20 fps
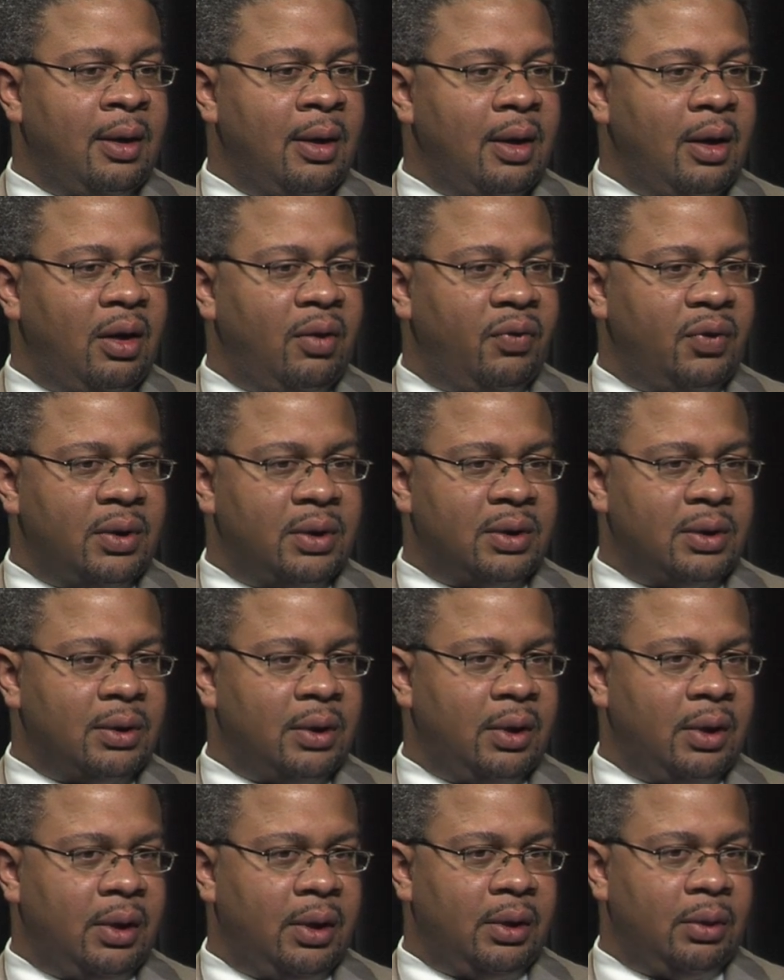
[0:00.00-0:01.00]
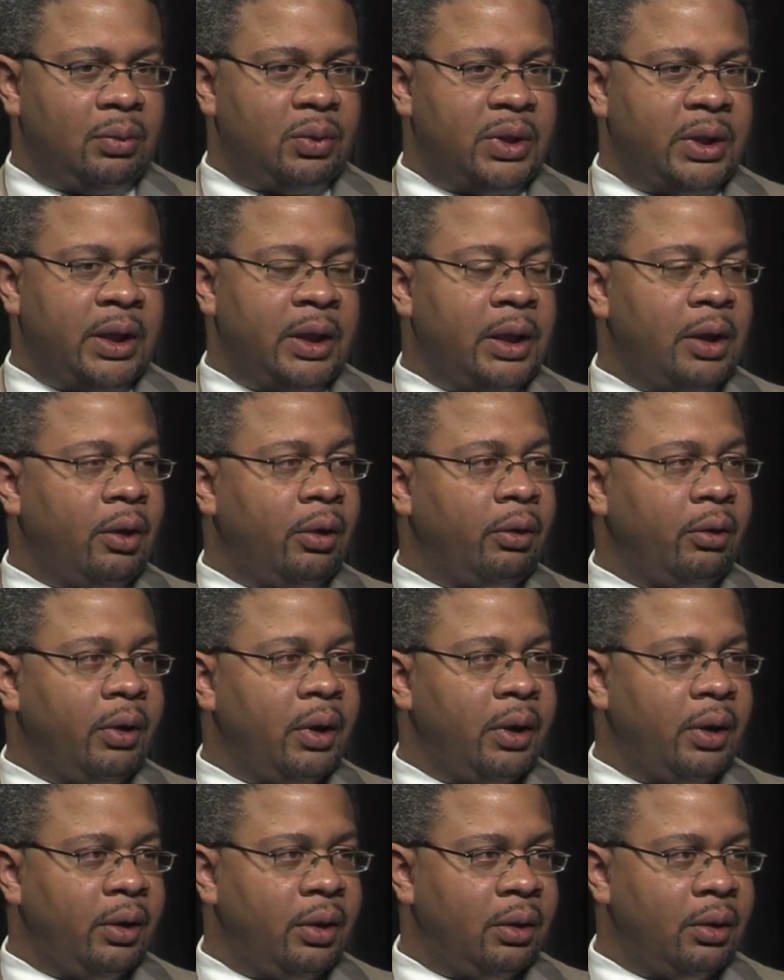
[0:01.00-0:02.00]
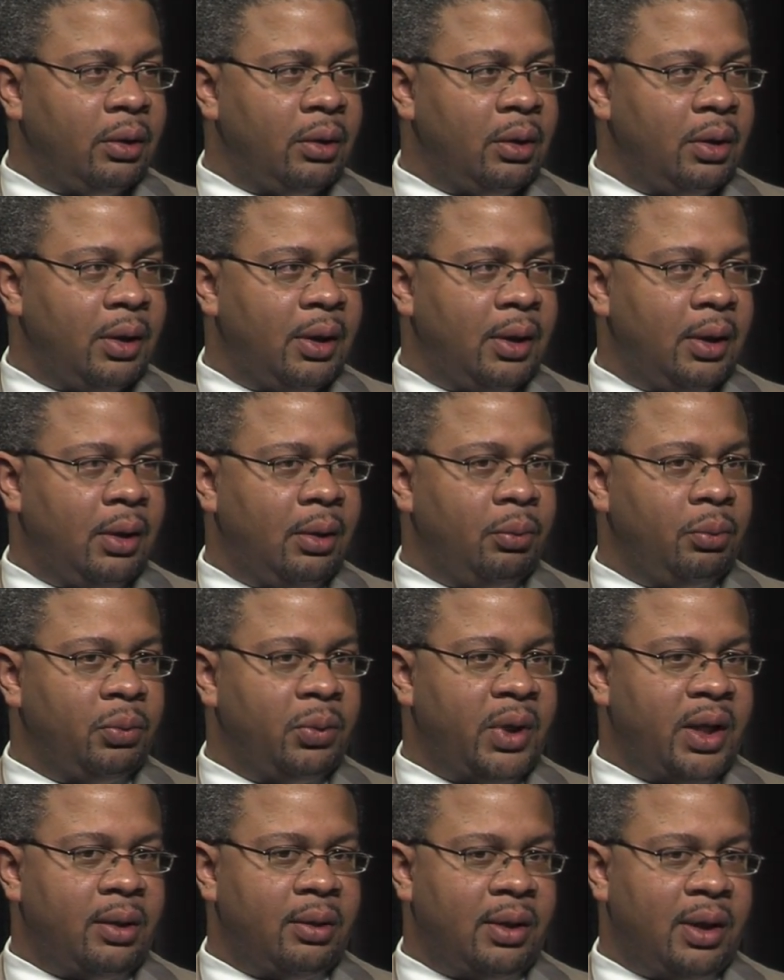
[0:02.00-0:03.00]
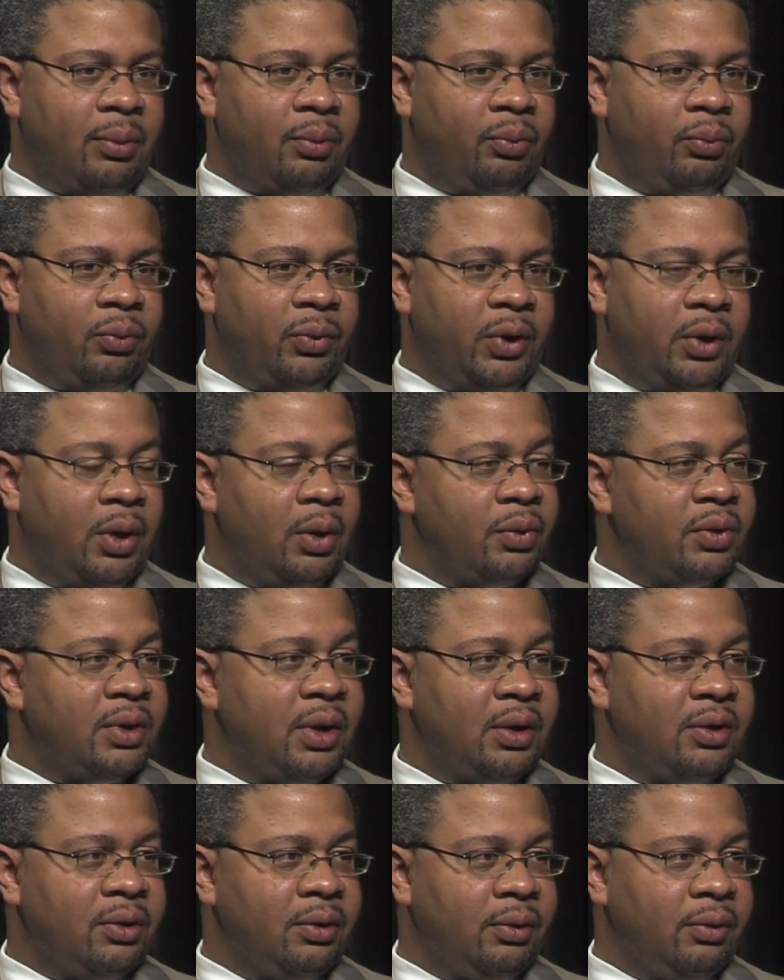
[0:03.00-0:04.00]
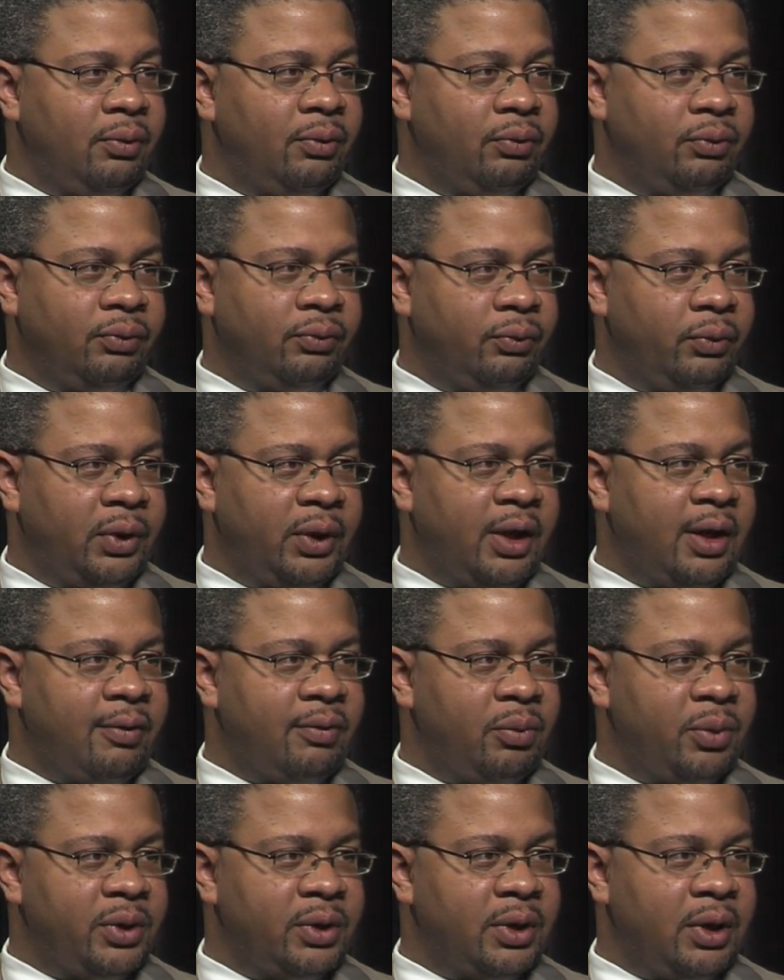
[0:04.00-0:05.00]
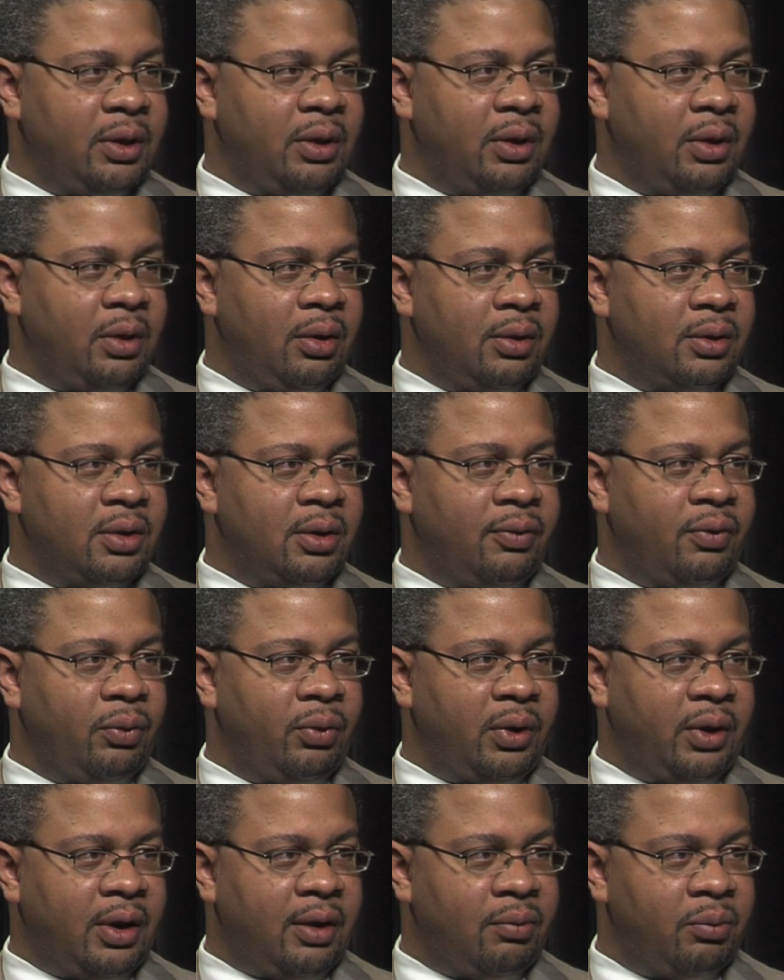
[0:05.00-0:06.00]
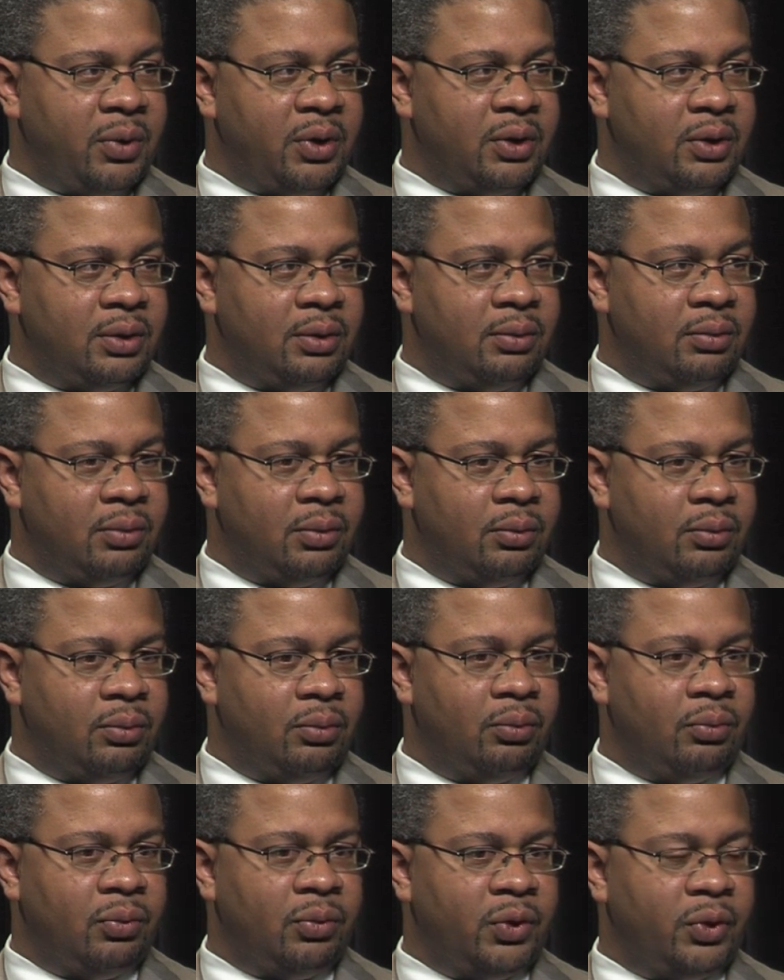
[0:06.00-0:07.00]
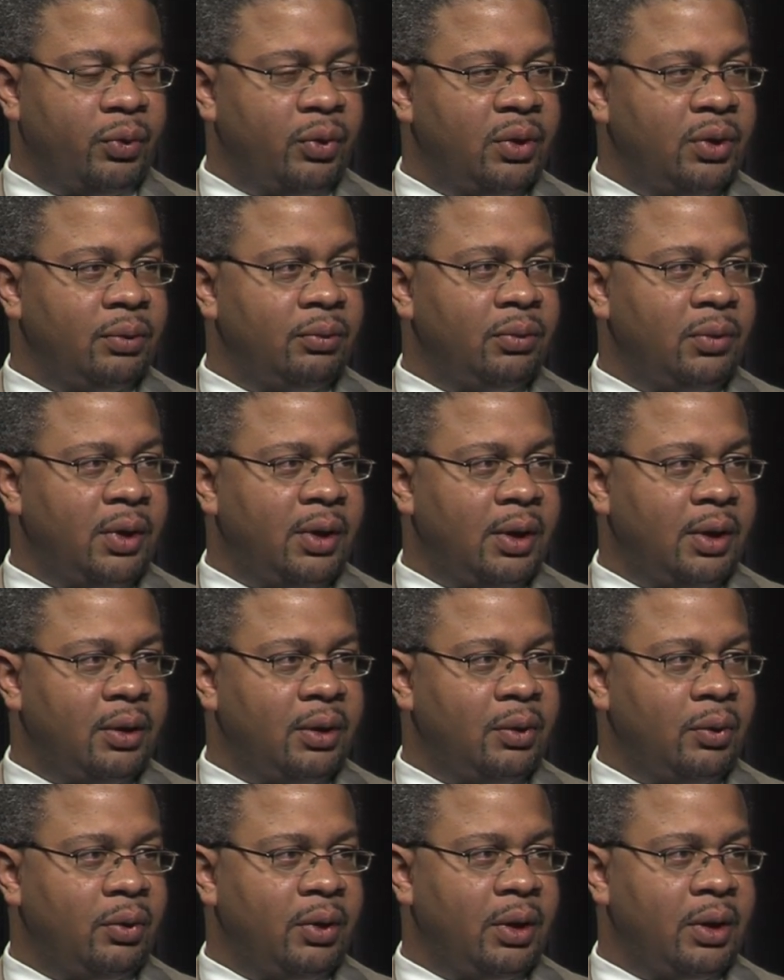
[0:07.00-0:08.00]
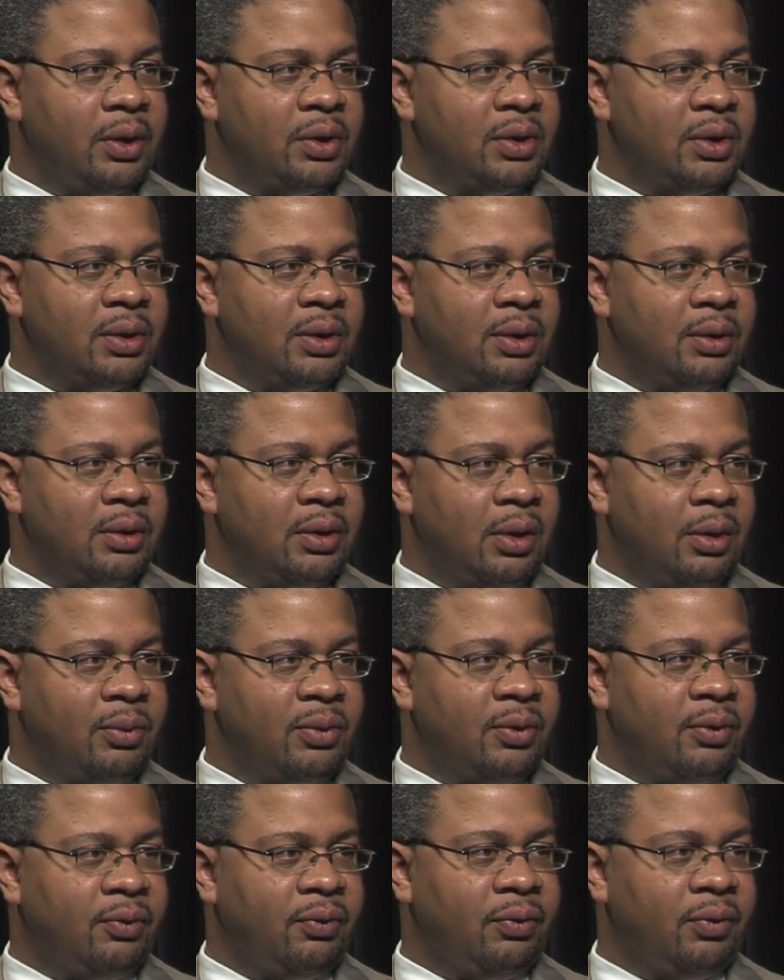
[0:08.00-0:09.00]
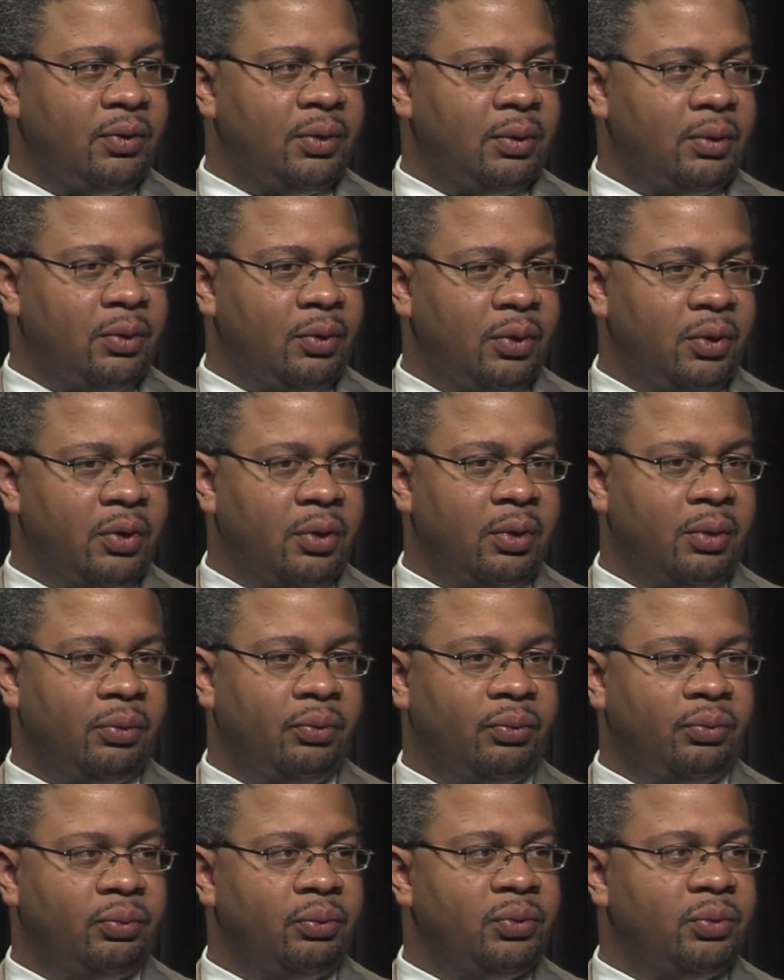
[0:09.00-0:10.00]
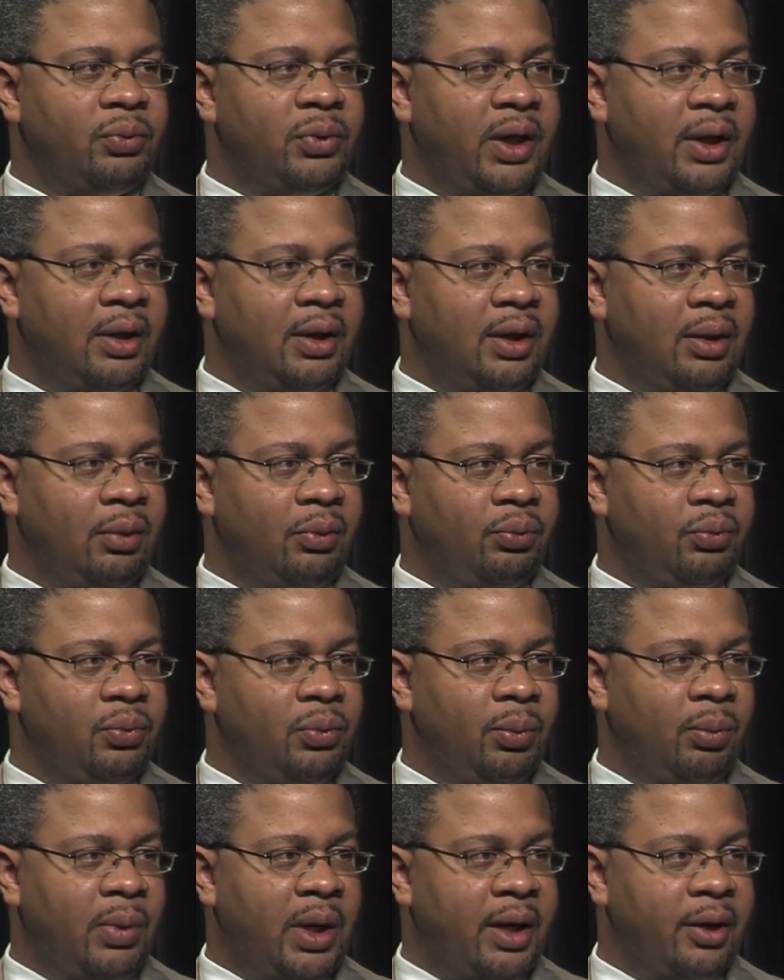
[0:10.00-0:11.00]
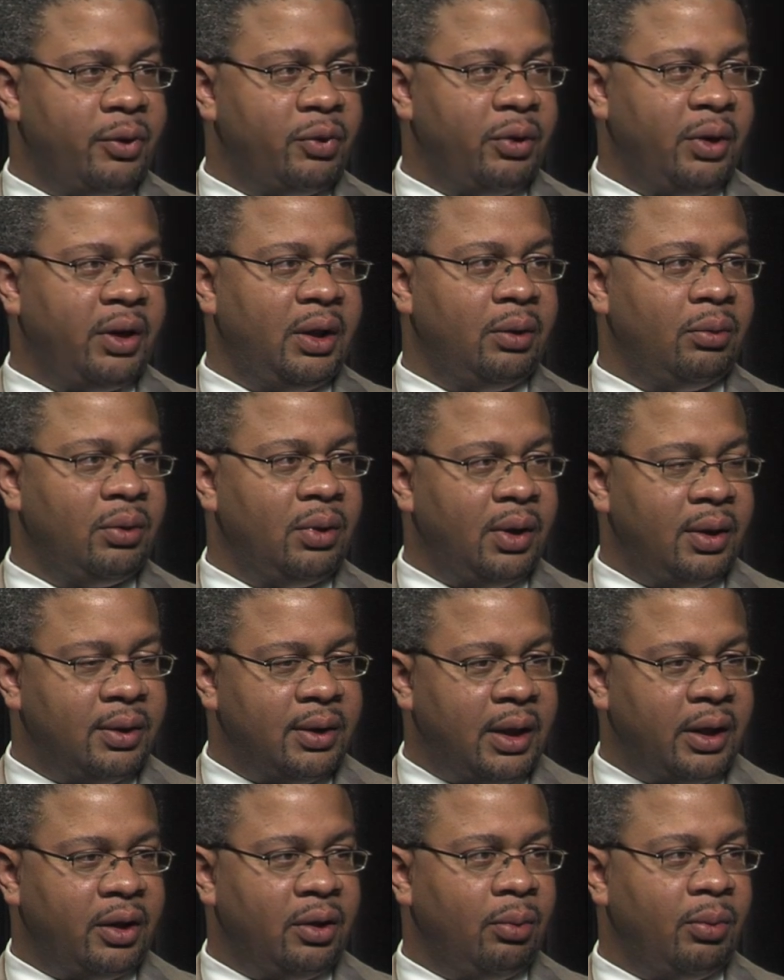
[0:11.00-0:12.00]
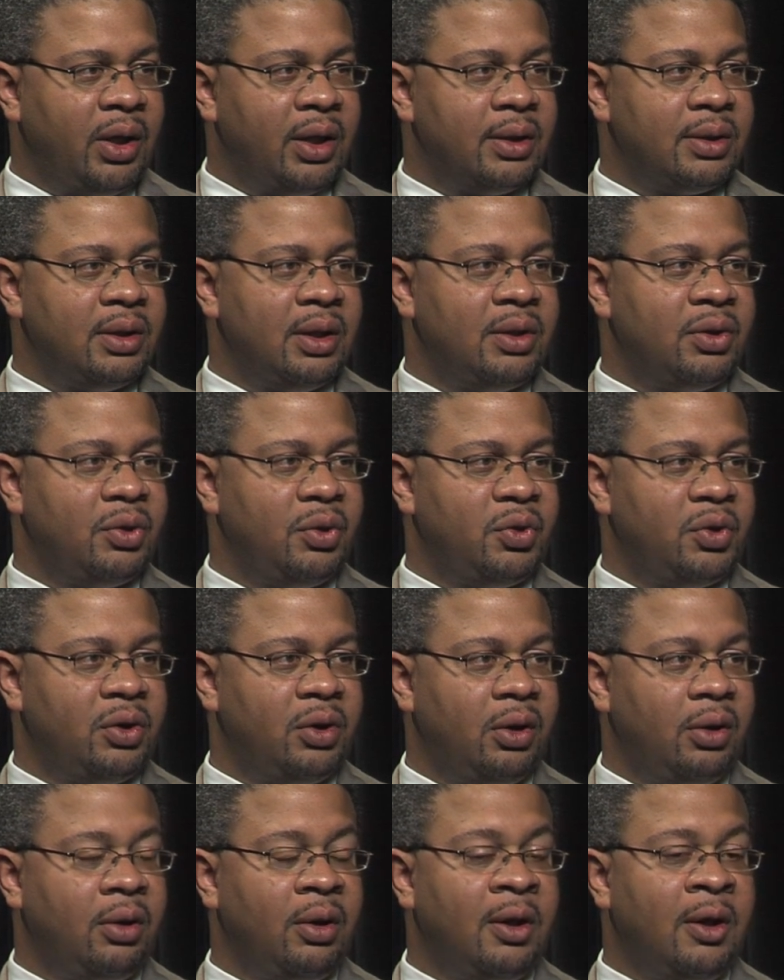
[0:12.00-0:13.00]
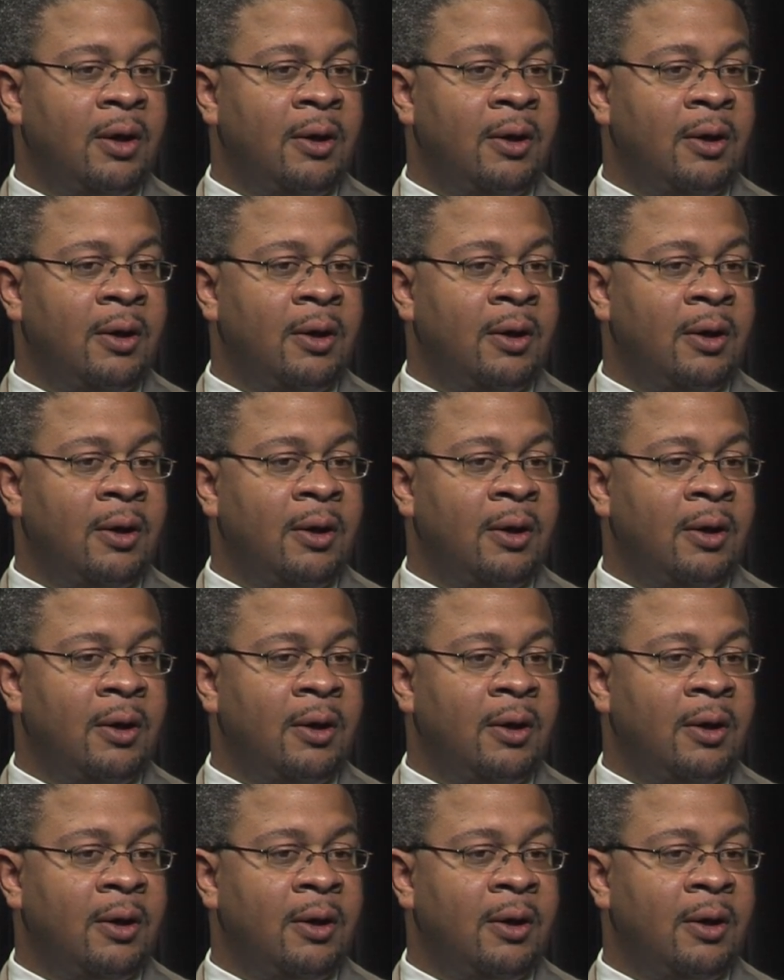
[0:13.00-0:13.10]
And if it's, say, 10 or greater, that denotes that you really haven't been taking care of yourself. You really haven't been doing the due diligence in terms of doing your day-to-day monitoring and taking your medicine as you should.